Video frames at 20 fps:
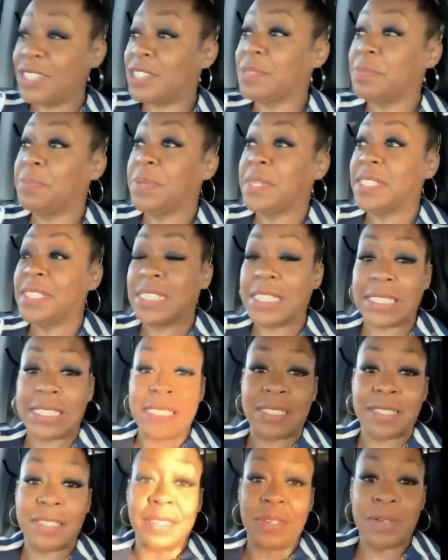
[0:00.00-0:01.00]
used to be
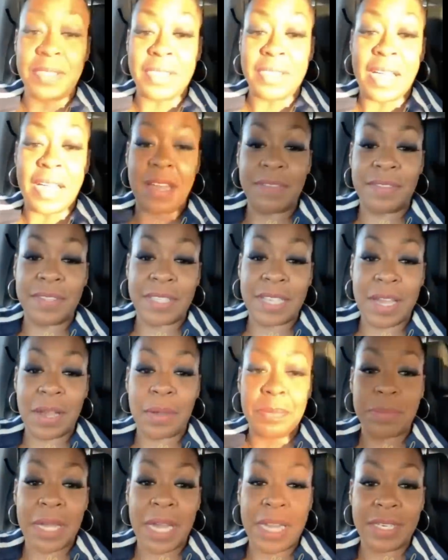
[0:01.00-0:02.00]
addicted to going live, and now
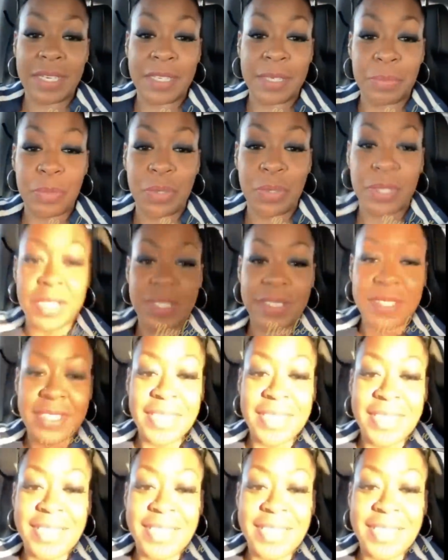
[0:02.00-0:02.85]
I'm not anymore.